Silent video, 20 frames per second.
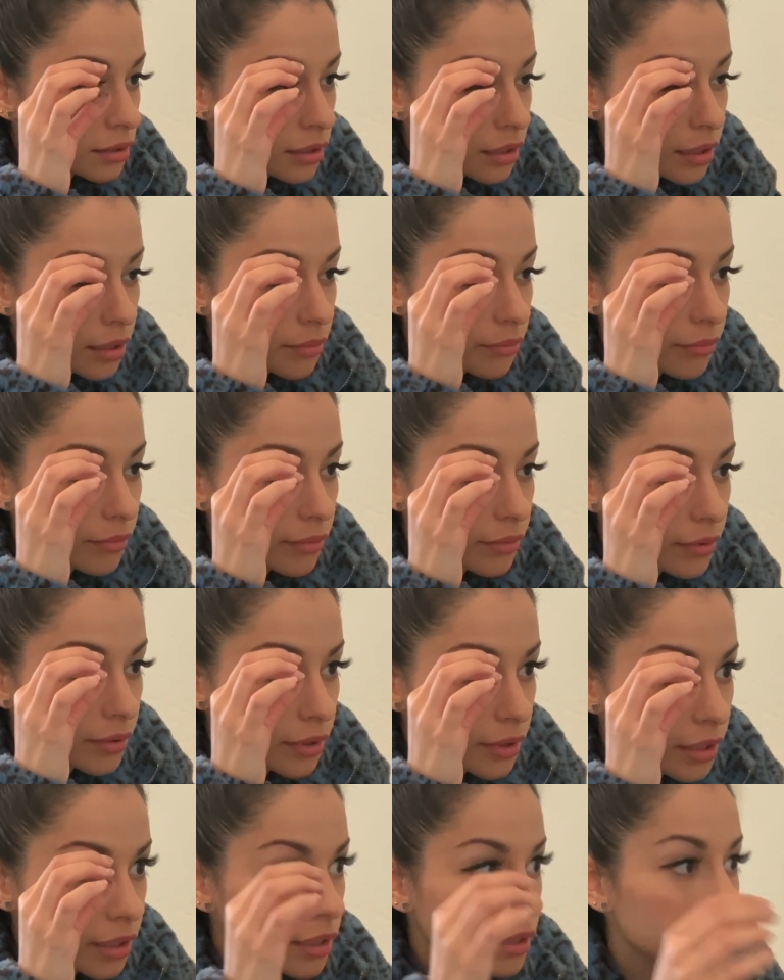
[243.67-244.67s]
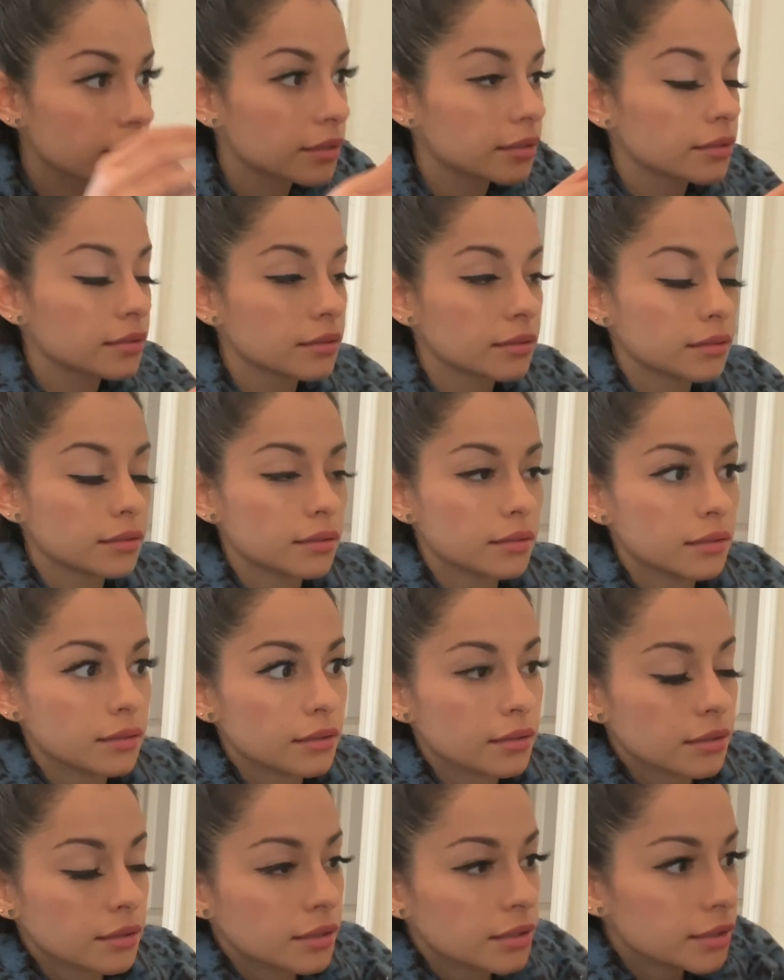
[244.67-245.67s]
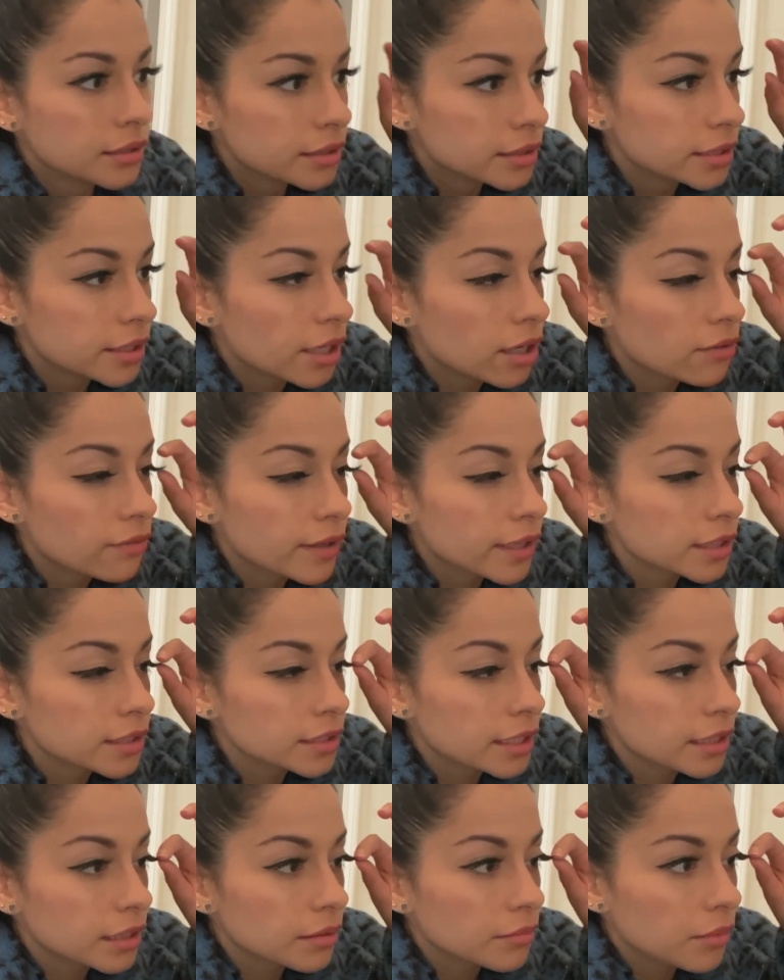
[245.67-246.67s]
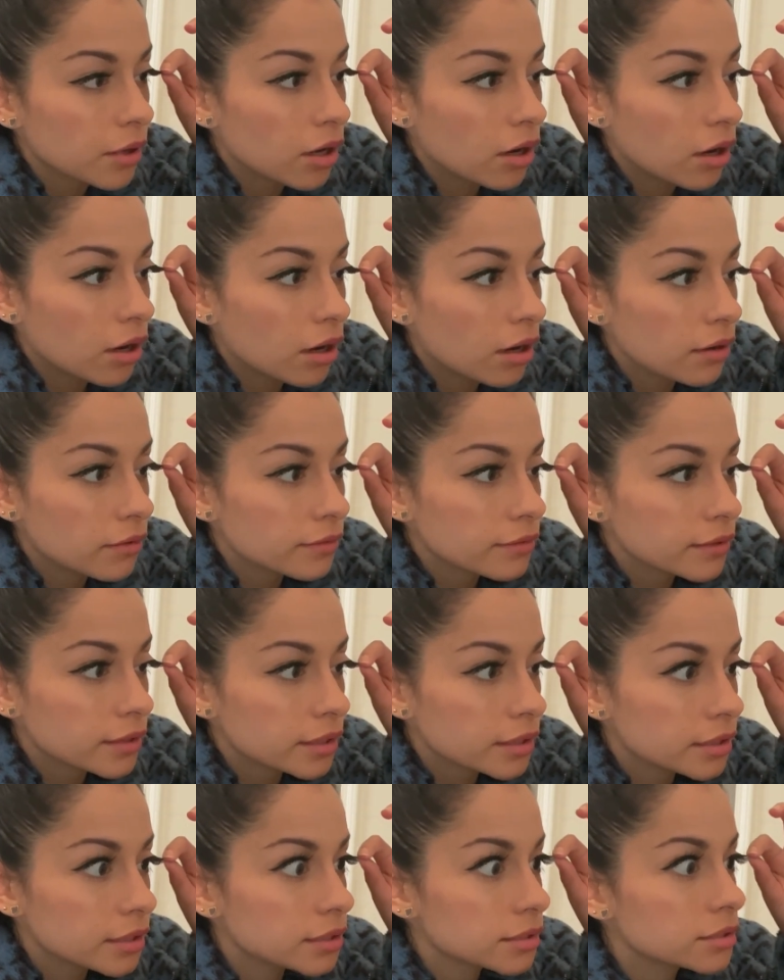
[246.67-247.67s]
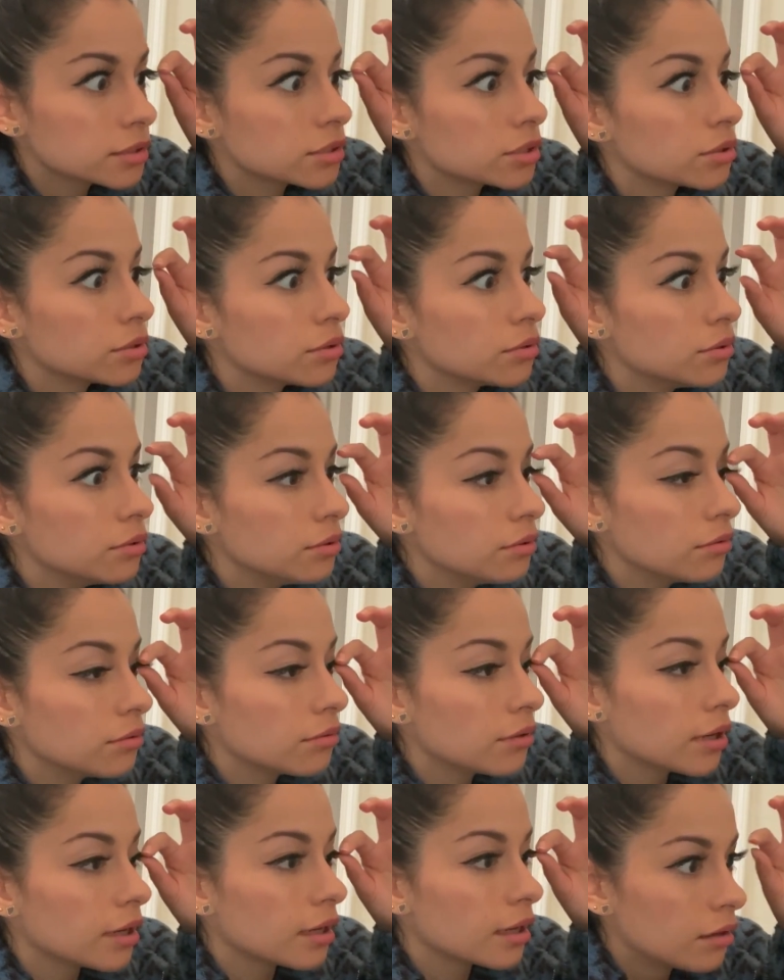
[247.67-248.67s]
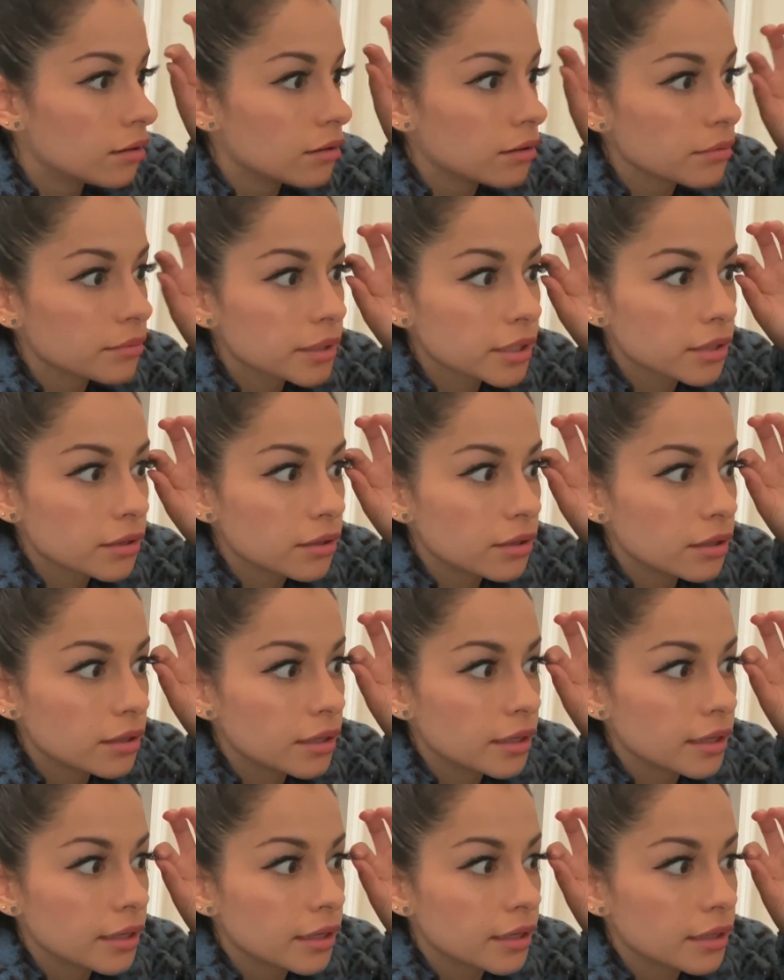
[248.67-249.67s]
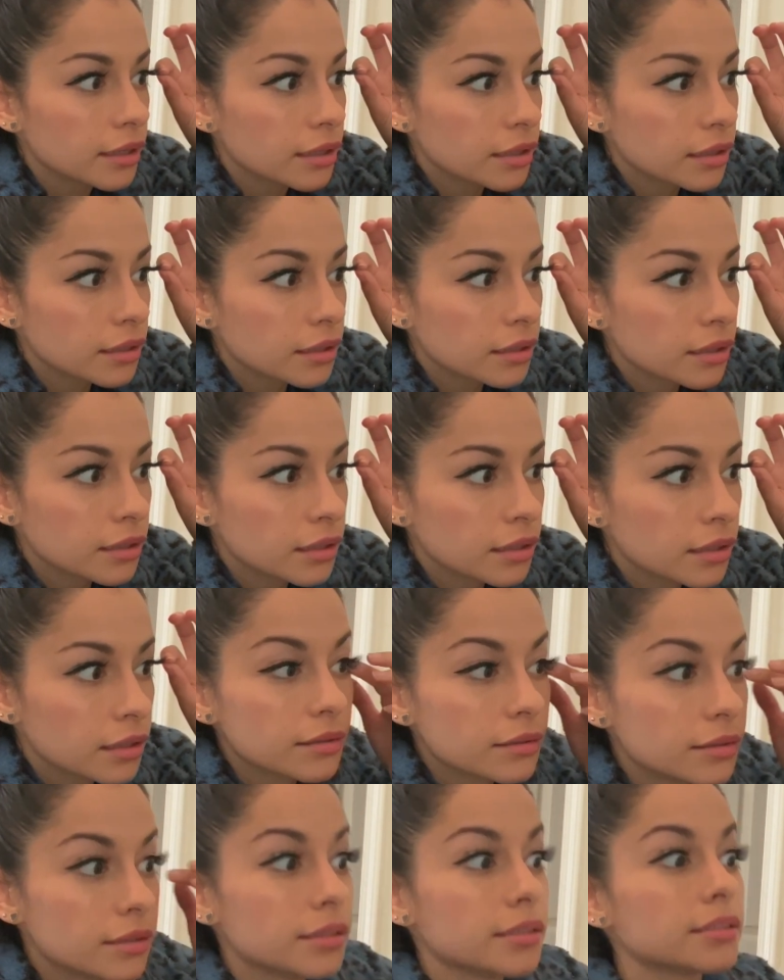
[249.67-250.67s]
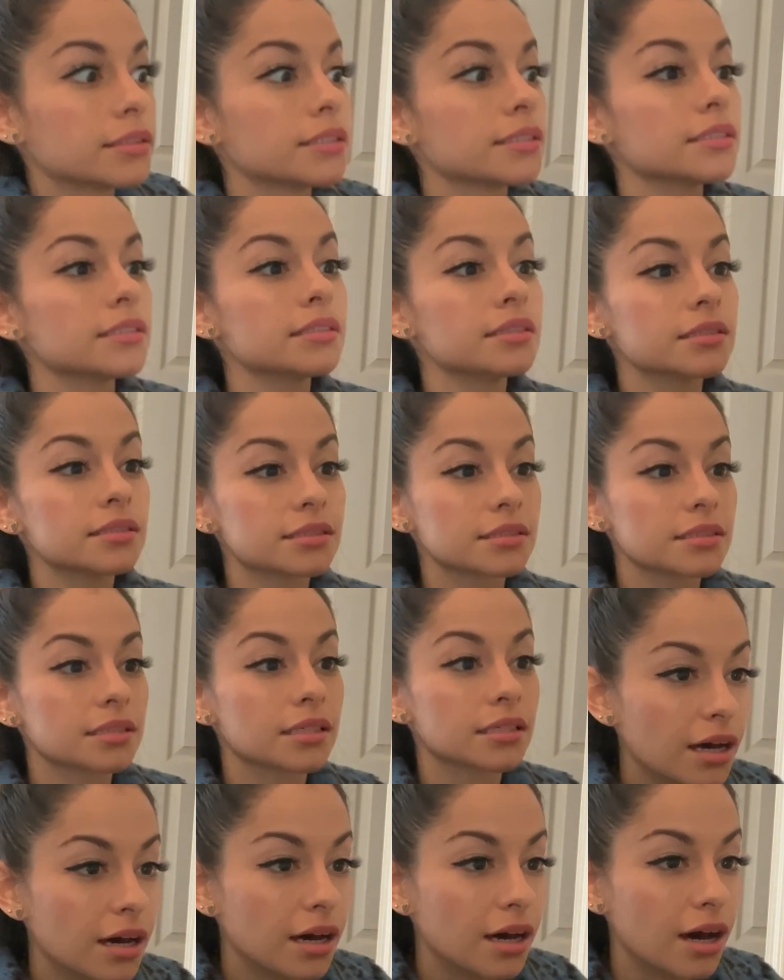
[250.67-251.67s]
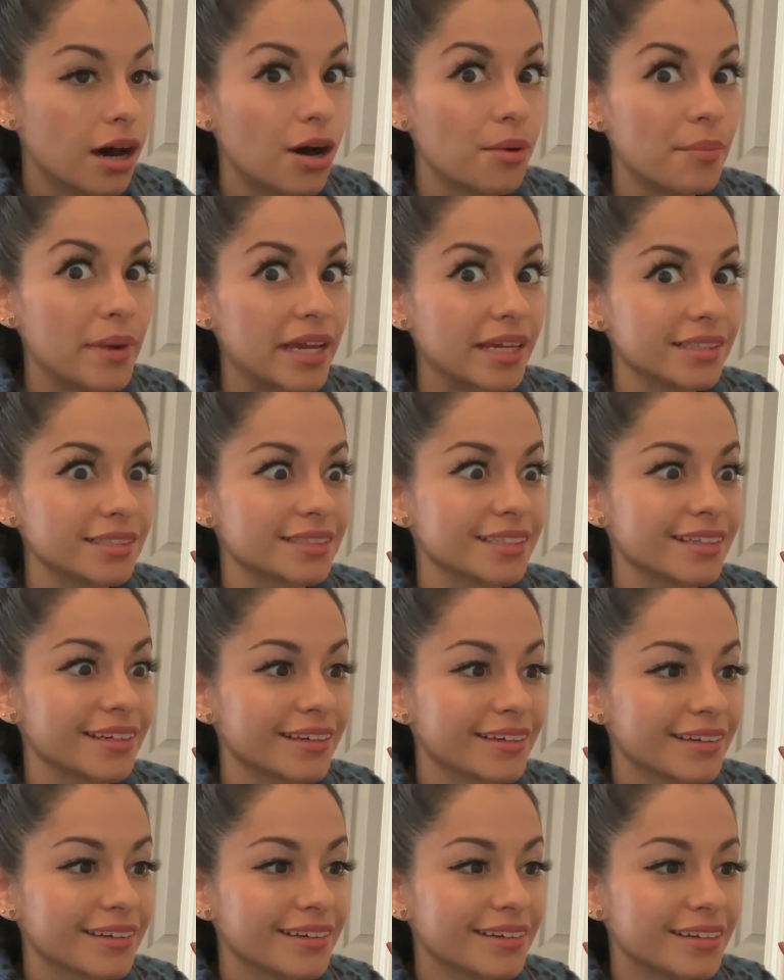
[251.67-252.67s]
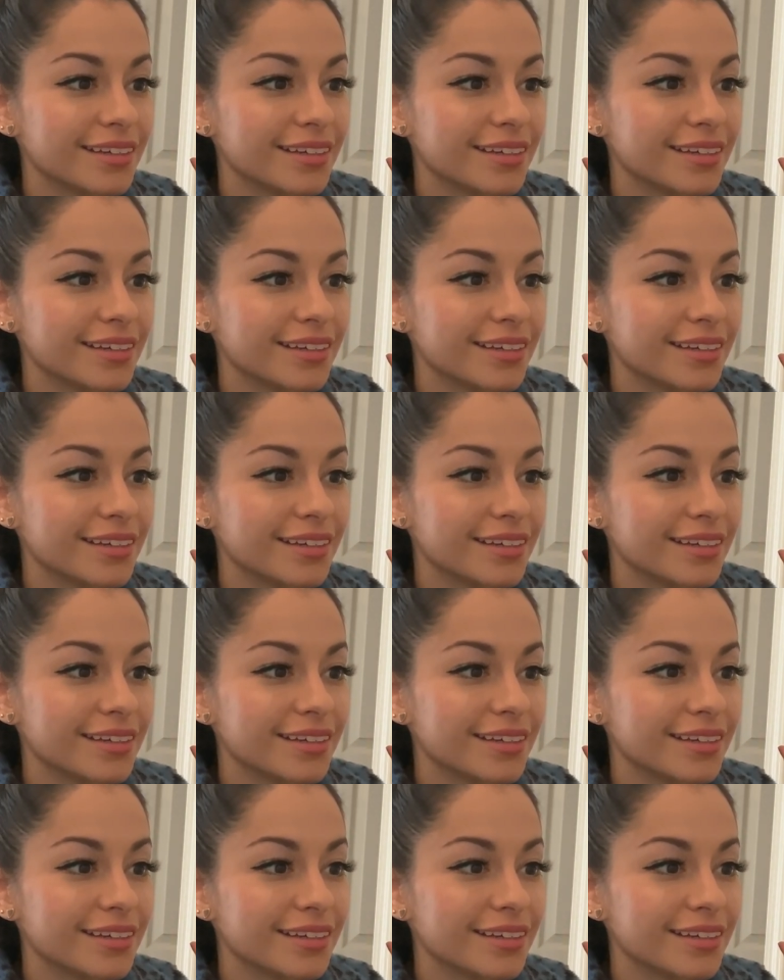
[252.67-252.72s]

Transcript: I'm like terrified to take them off. These two. Oh my god. This is amazing.